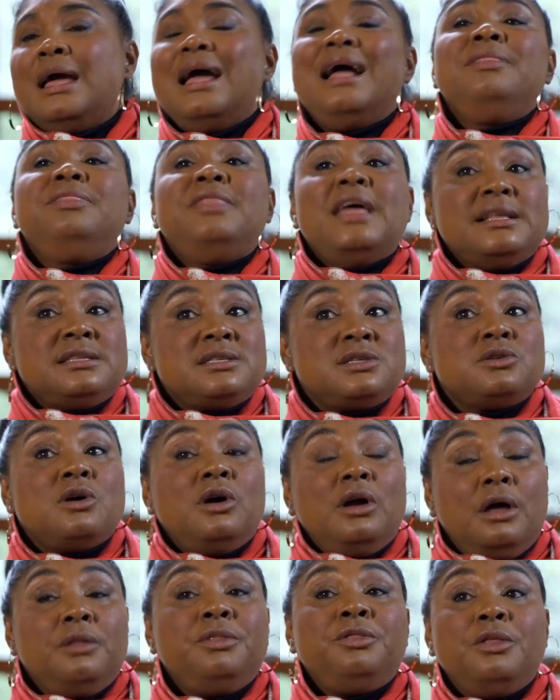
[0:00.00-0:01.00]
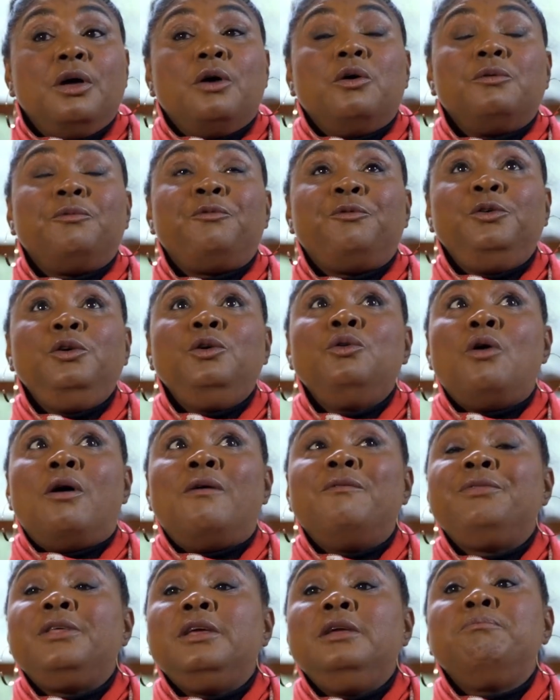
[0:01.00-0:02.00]
And that's few
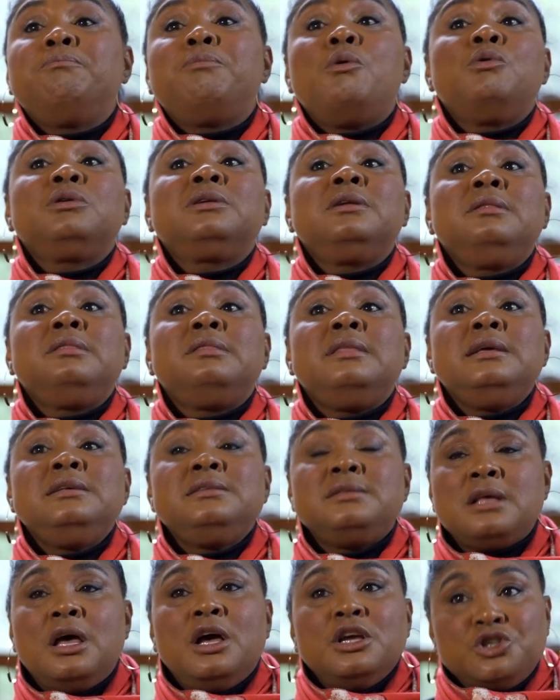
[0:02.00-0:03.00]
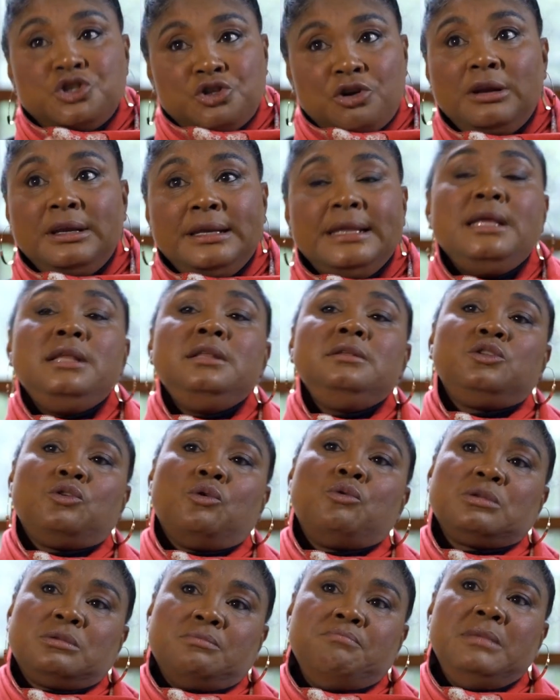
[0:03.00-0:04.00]
of the important things Charlene
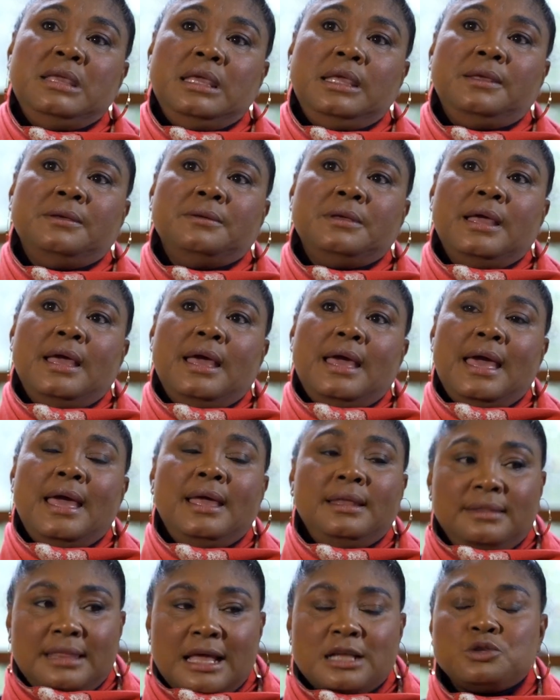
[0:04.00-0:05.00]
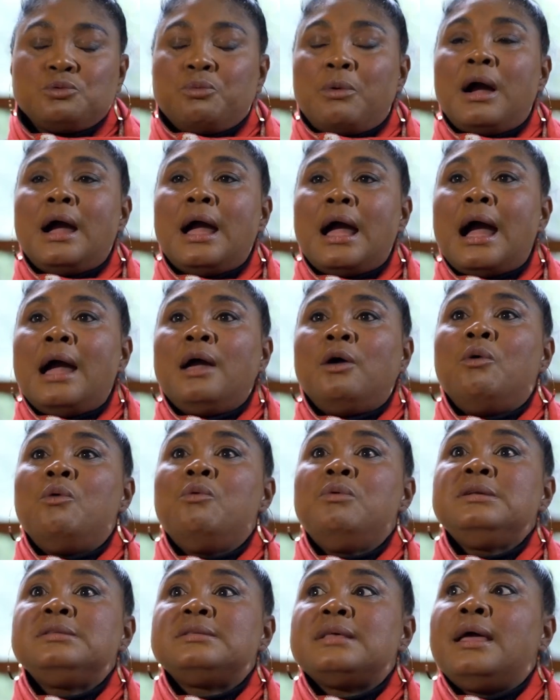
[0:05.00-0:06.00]
taught me, and that's why I
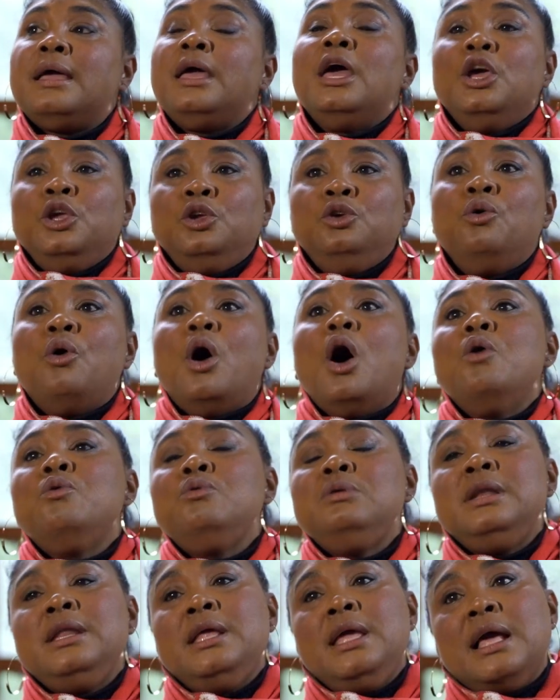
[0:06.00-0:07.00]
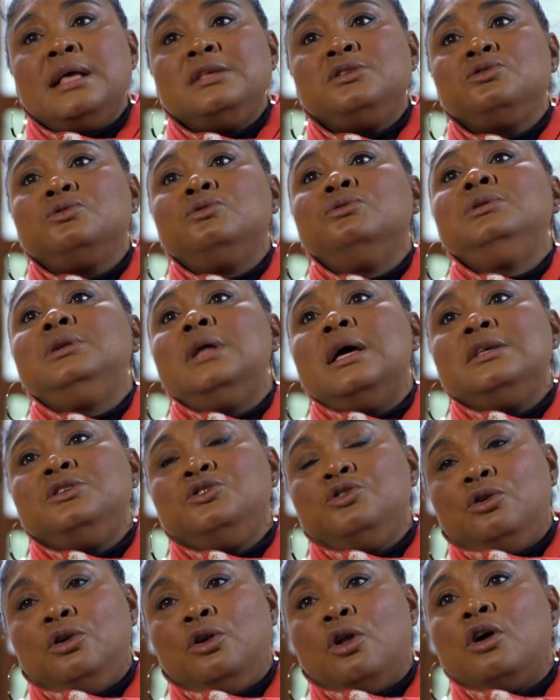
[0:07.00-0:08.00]
always say you're only as good
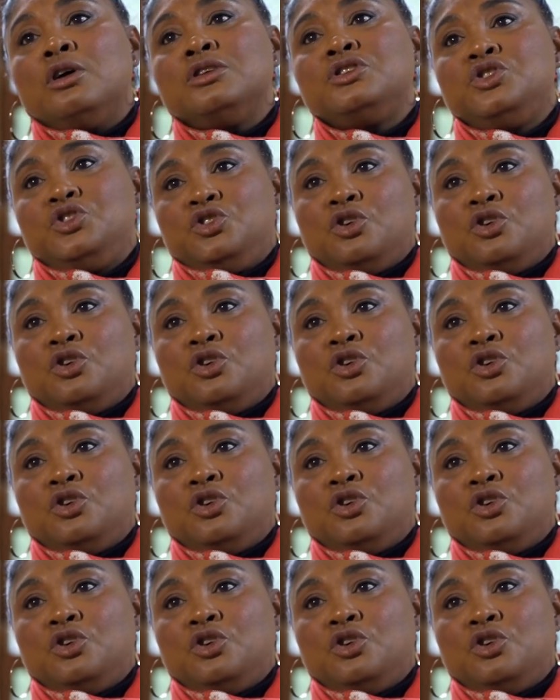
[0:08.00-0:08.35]
as your last